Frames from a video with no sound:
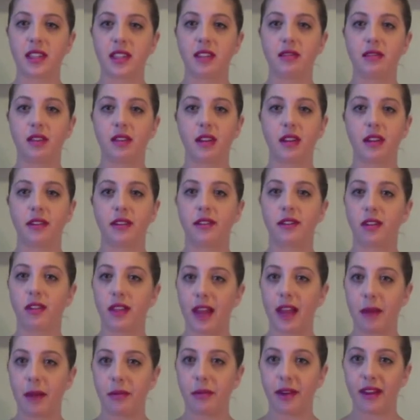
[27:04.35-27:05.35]
So there's a lot of
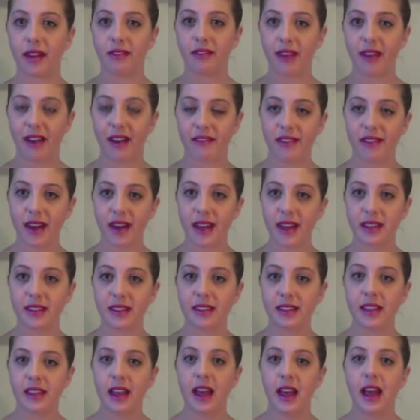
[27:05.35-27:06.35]
collaborative
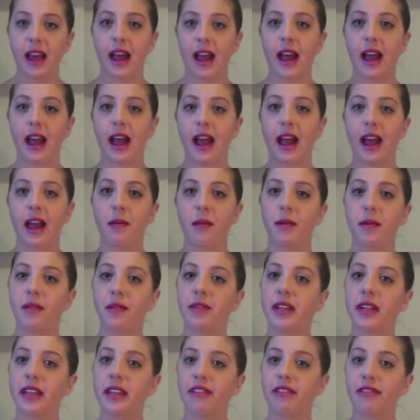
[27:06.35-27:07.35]
efforts. And we
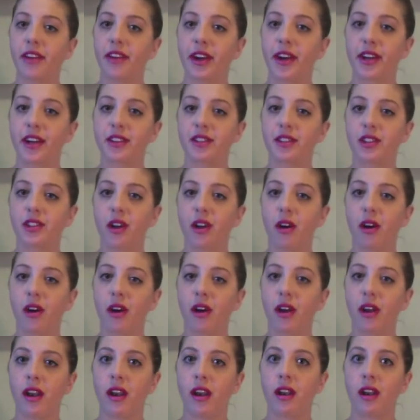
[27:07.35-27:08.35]
really focused
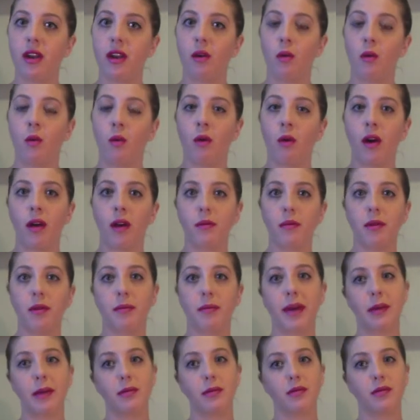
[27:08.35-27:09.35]
on what were
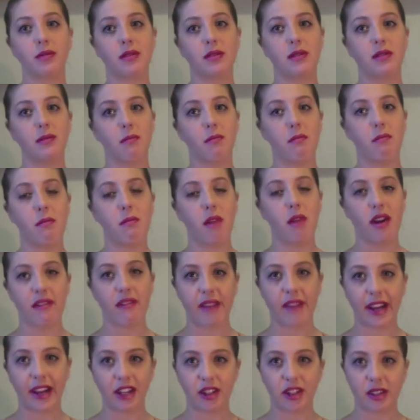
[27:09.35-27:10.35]
people's
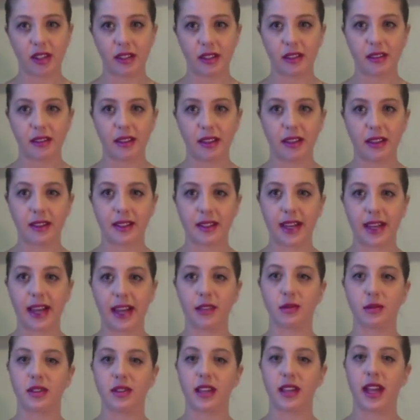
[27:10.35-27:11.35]
motivations in the
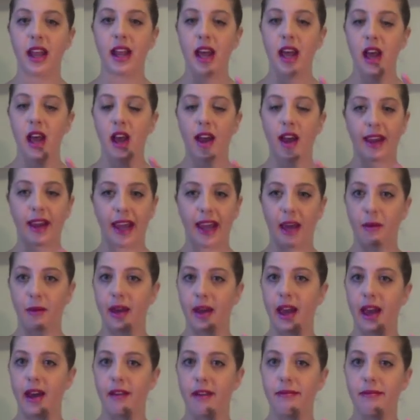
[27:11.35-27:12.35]
dance. Was it, okay,
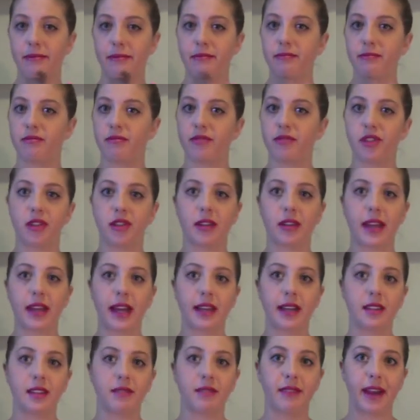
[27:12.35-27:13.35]
we have 2
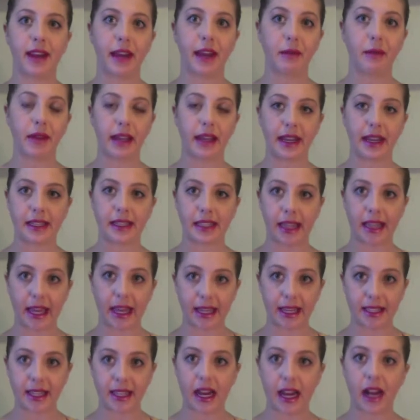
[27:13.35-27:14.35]
counts of 8 we need to
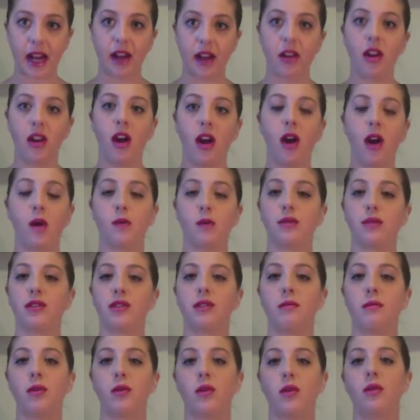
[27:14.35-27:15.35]
get done, or was
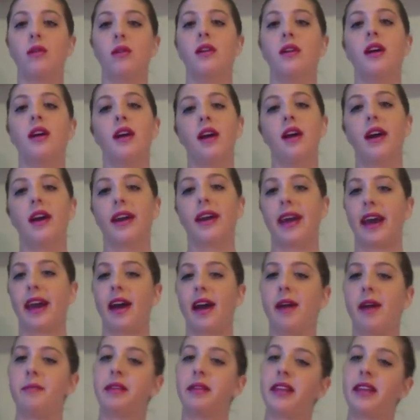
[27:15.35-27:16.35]
it more, okay,
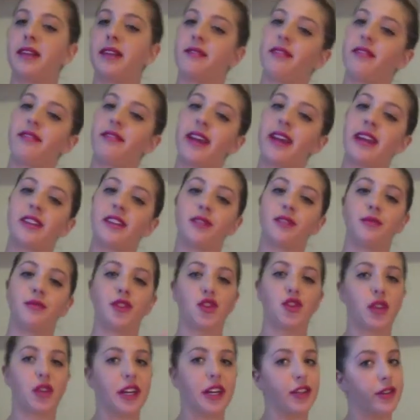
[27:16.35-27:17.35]
I believe advance and
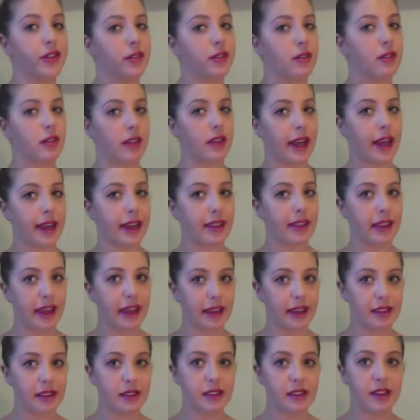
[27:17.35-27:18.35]
retreat should look like
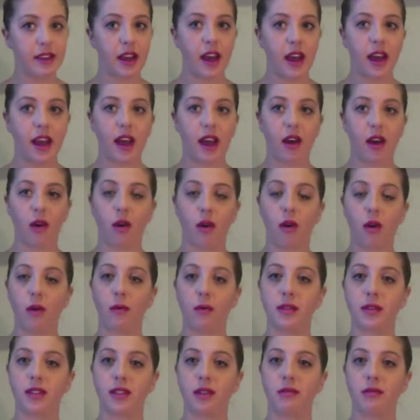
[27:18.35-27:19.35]
this,
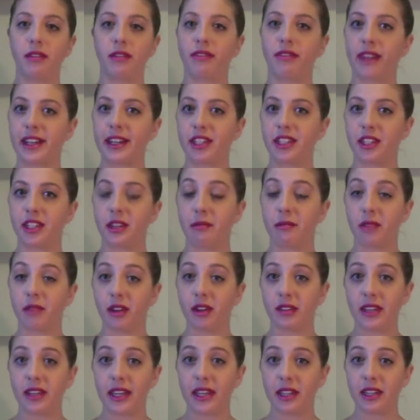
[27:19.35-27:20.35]
or was it reflecting the
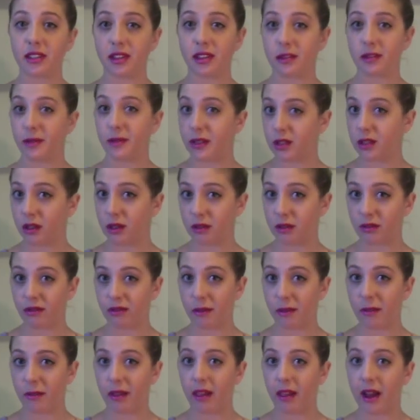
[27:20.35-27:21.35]
music? So the music was
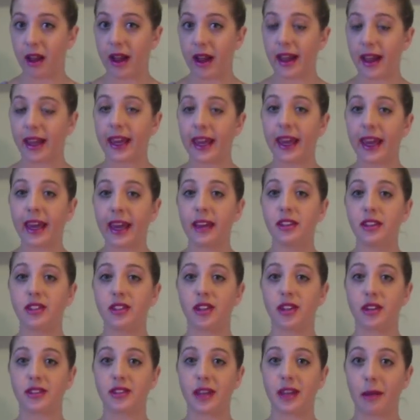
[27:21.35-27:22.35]
from The Lion King,
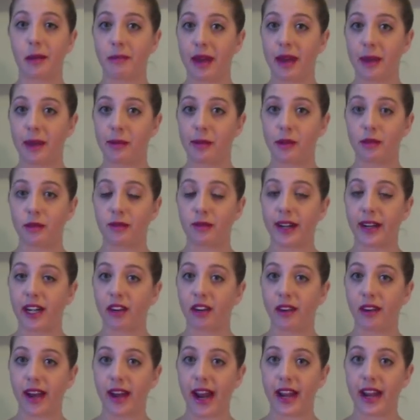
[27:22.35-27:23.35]
so some people
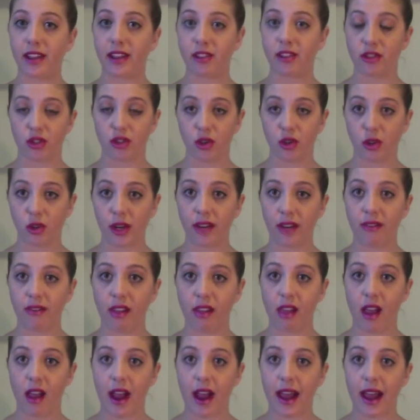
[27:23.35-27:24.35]
recreated the story of The
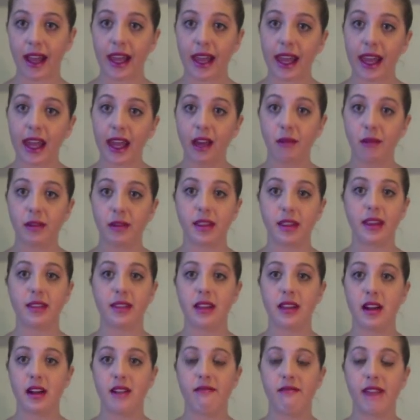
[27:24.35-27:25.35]
Lion King
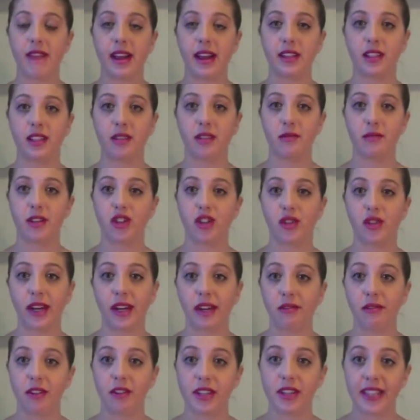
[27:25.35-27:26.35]
within their advance and
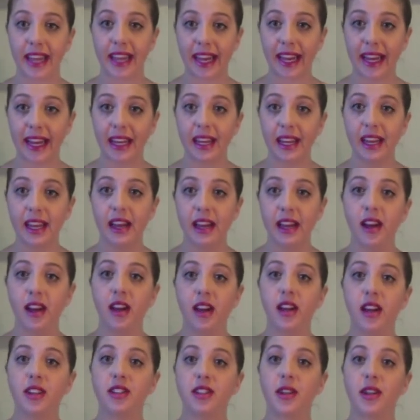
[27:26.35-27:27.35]
retreat routine.
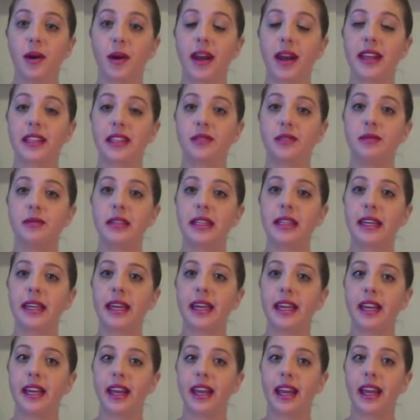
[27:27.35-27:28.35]
So it's
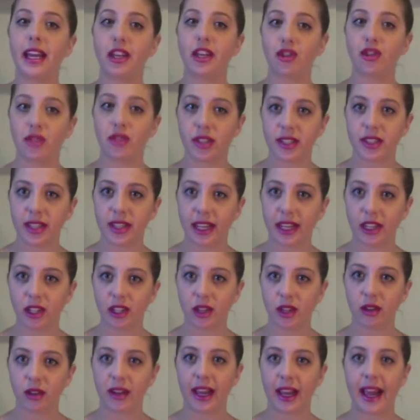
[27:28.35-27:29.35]
really interesting
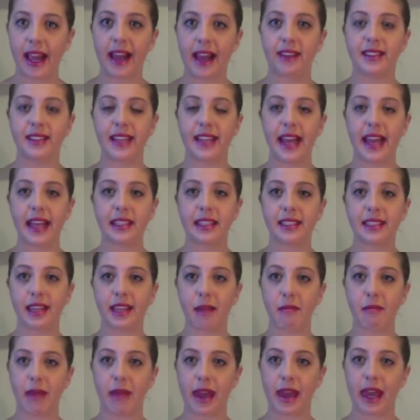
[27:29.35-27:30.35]
to look at how dance
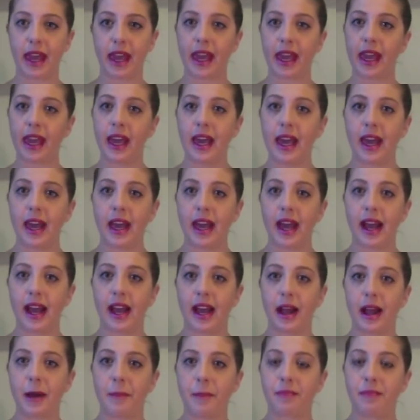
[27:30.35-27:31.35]
can be
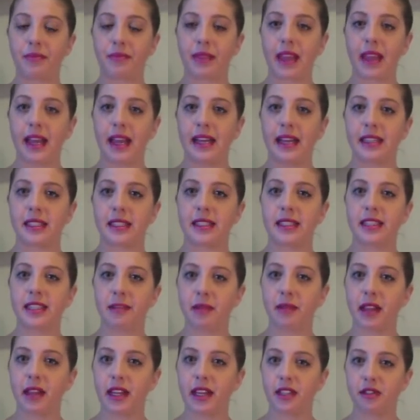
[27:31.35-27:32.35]
a
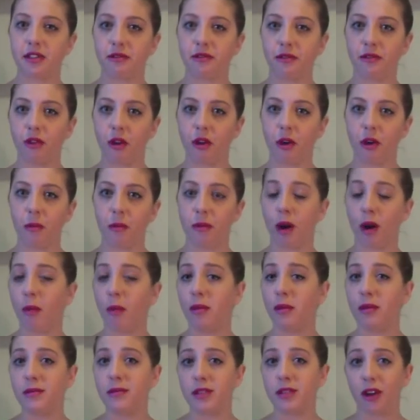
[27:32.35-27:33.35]
stimulus for
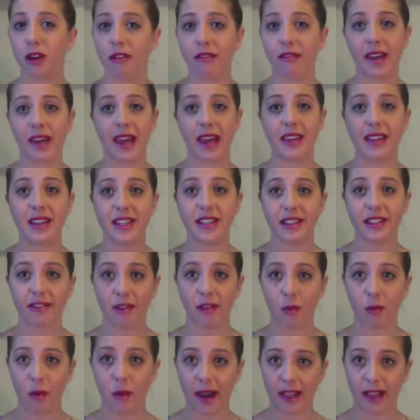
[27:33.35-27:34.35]
problem solving and the
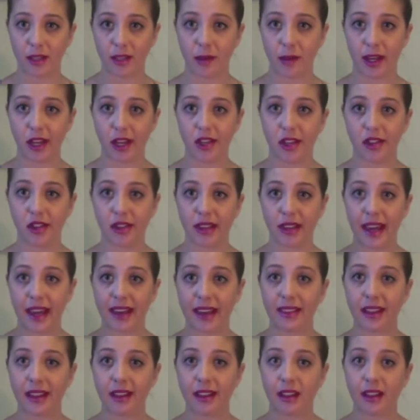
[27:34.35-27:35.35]
different ways we can do
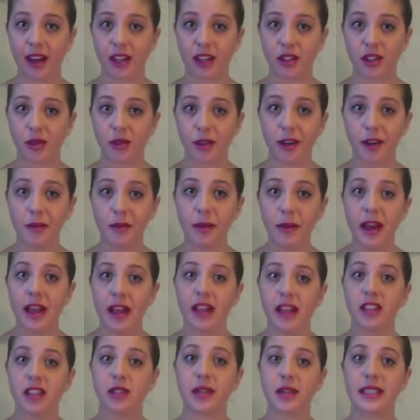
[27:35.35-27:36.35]
that in the classroom.
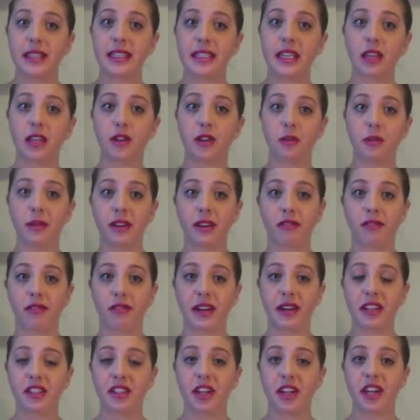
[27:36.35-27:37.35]
So I did a little bit of
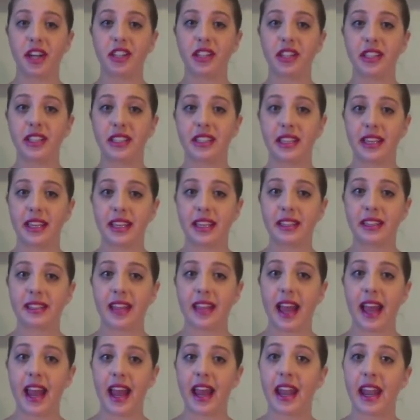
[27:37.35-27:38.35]
research into this,
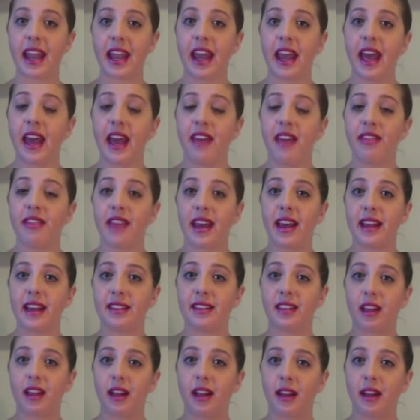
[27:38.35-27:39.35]
and
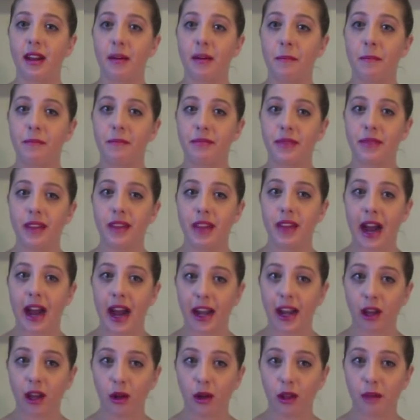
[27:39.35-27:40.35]
there's a
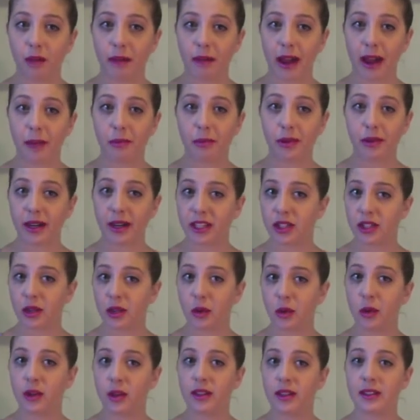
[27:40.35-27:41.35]
article about
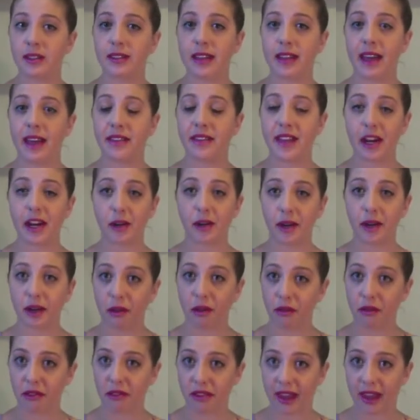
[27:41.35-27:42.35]
preschoolers and their
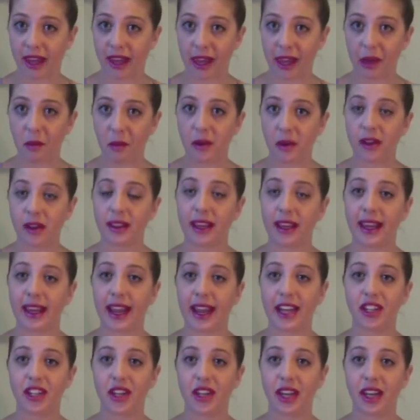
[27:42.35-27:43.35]
critical thinking while
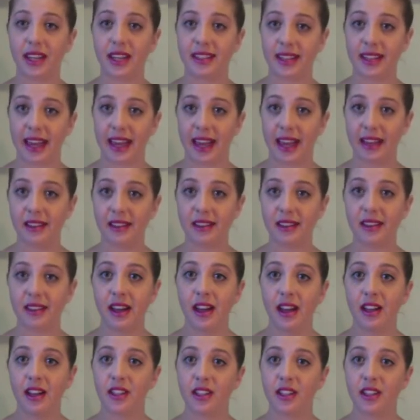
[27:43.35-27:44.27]
engaging in dance.